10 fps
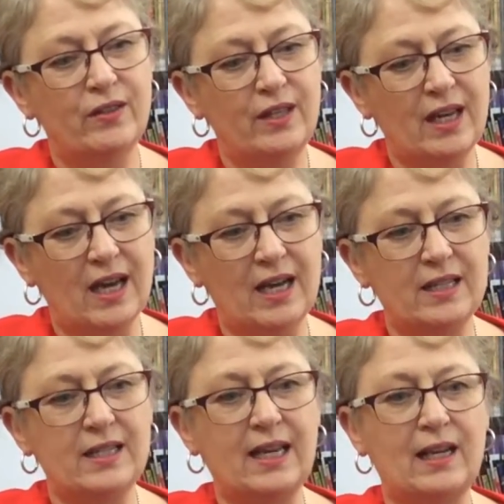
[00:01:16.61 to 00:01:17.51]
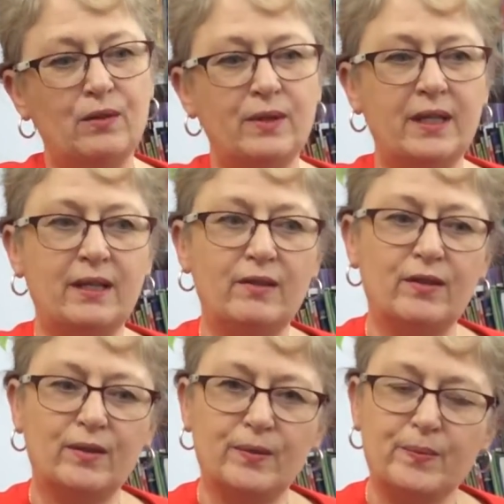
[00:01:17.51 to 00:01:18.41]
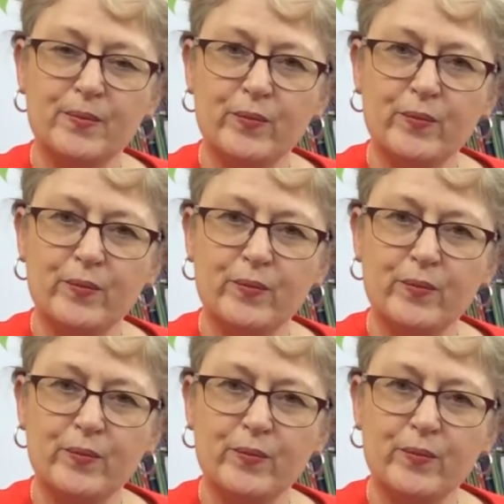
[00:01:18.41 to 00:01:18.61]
the art gallery, the